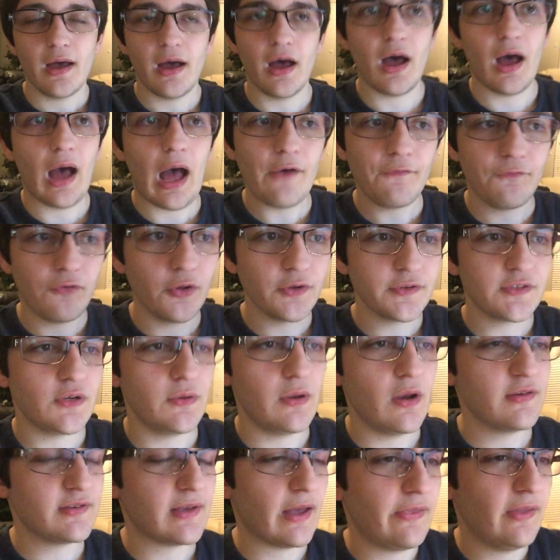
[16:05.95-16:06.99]
uh, a full two
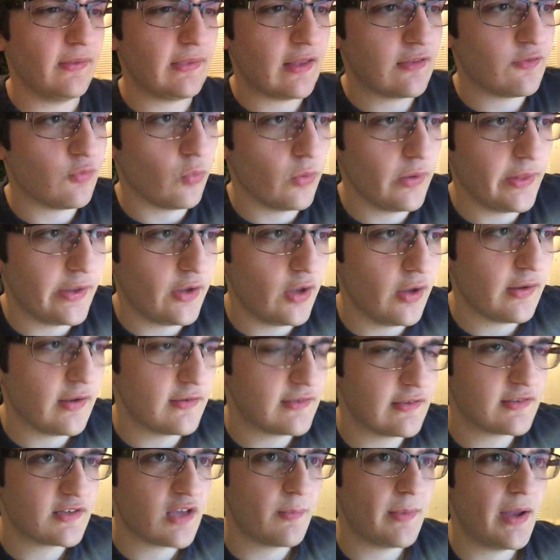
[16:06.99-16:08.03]
years, I think that's really good
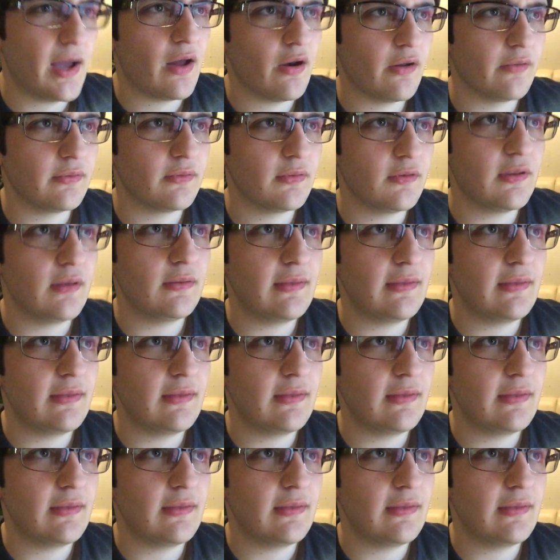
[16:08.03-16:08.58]
because it's coming out on